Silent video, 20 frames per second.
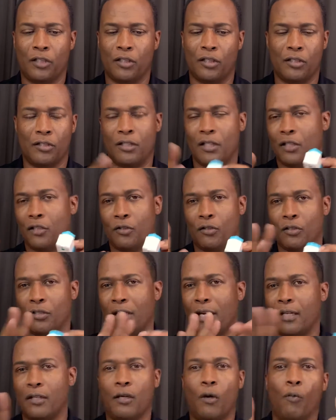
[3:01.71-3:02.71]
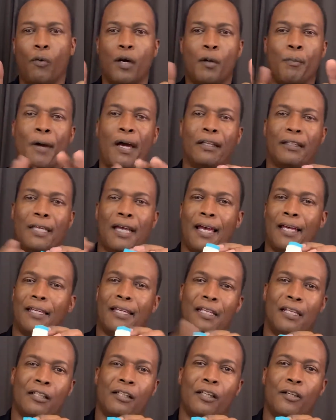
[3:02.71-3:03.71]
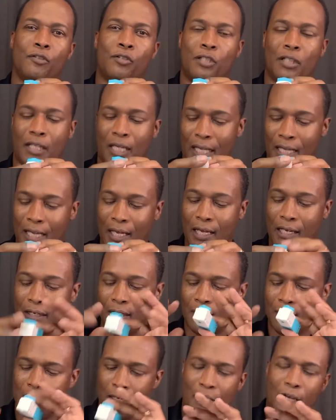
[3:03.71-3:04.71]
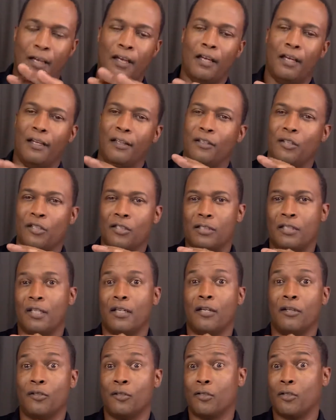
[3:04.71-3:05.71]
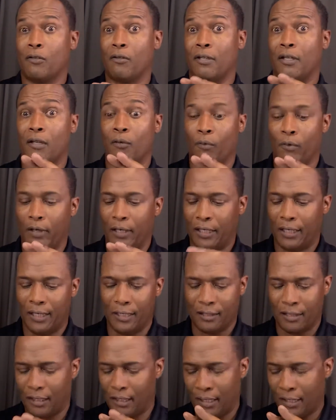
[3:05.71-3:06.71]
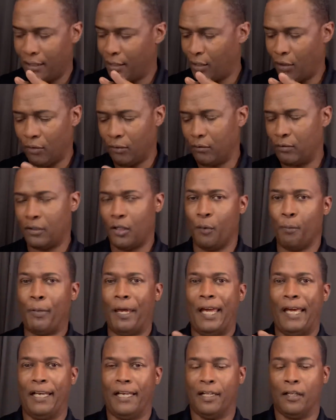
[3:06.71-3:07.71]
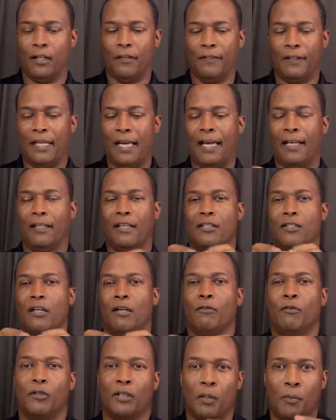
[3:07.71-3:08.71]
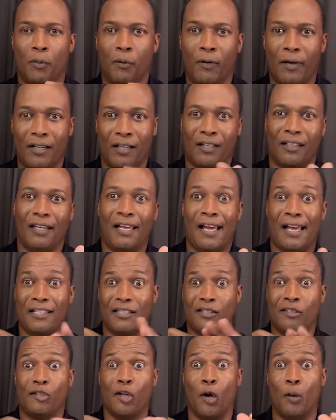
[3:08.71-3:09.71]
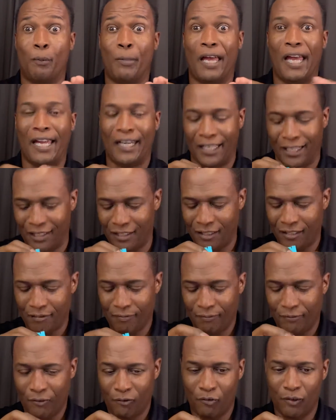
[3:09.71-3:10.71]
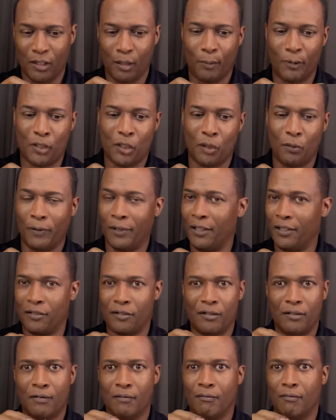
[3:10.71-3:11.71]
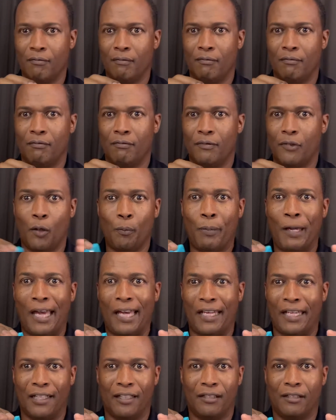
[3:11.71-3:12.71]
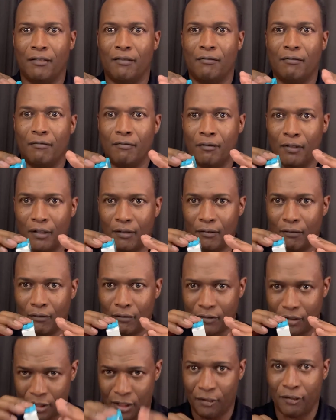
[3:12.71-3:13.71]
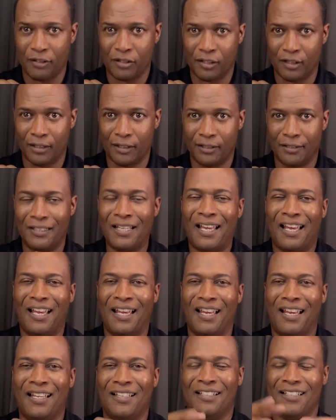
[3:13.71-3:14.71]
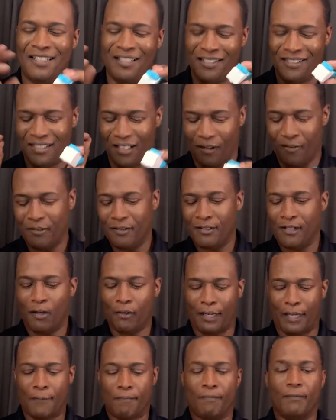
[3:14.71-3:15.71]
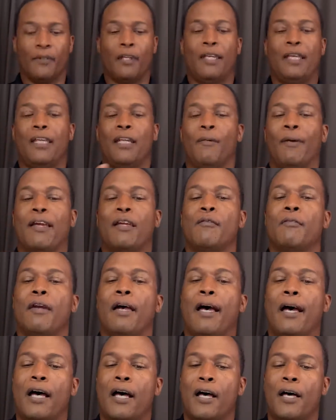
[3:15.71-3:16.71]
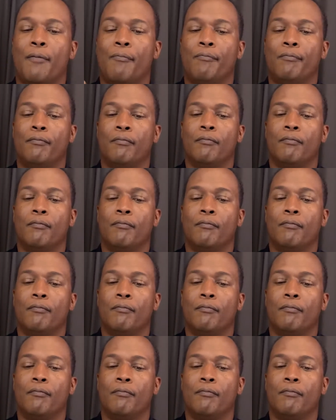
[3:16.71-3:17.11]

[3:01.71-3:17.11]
the sensor inside. Don't worry about that. Get it close as you can. You can see it on your screen where it is, and don't panic over that. That's our rule number 1 in class. Don't panic. Rule number 2 is don't panic. Seriously. So okay. Anyway, the